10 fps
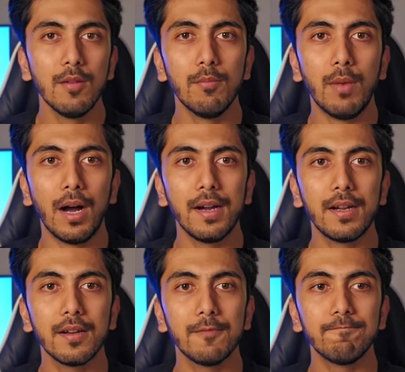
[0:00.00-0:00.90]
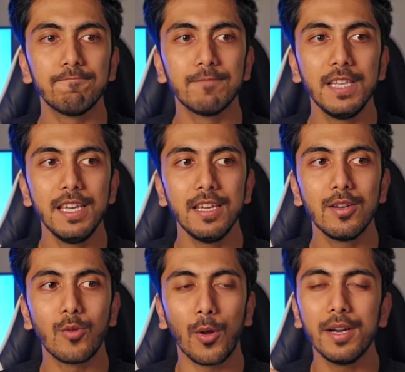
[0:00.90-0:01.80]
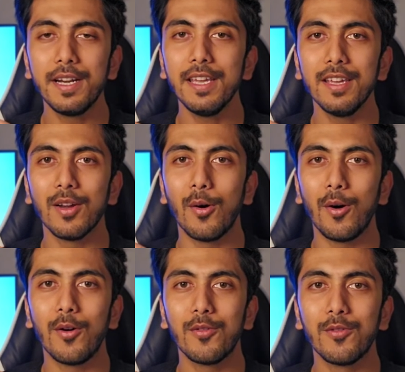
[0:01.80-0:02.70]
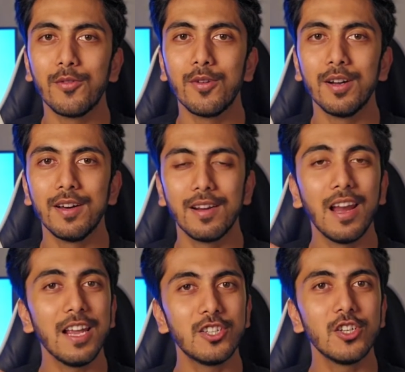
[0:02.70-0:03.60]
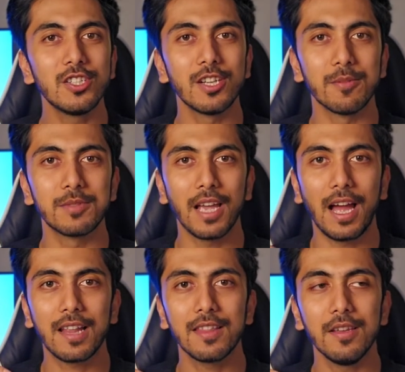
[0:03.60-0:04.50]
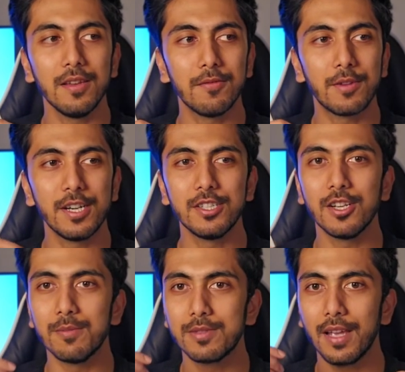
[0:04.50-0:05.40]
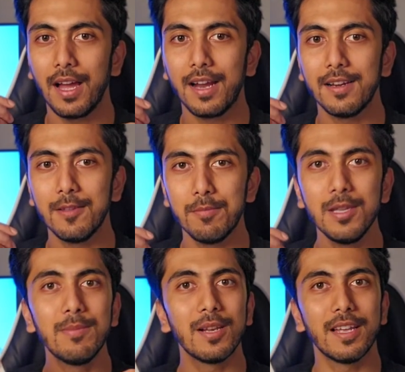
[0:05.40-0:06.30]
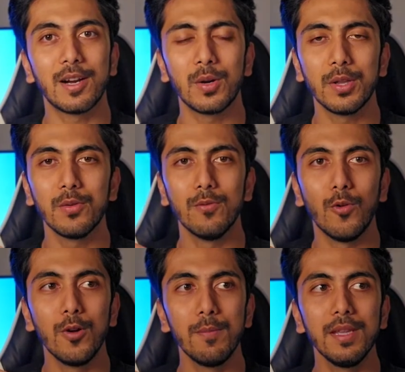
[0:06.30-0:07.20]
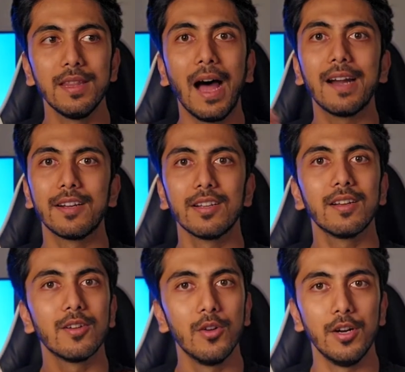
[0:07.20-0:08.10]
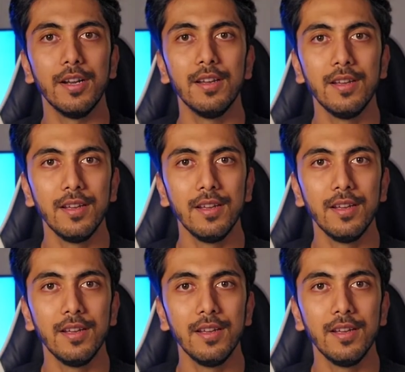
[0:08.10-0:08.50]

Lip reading: but the quality of relationships and the friendships and the people around you won't be that good.